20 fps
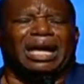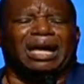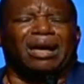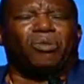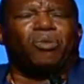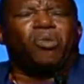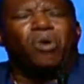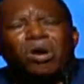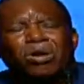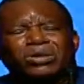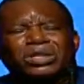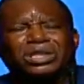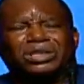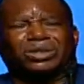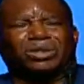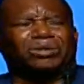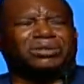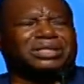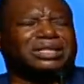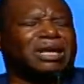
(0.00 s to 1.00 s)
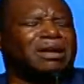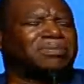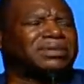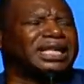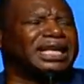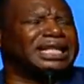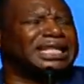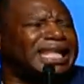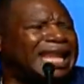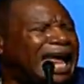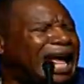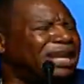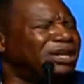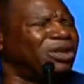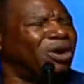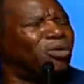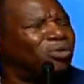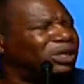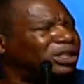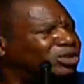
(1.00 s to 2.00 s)
and want to do something that I
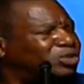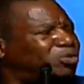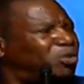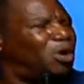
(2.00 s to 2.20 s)
know is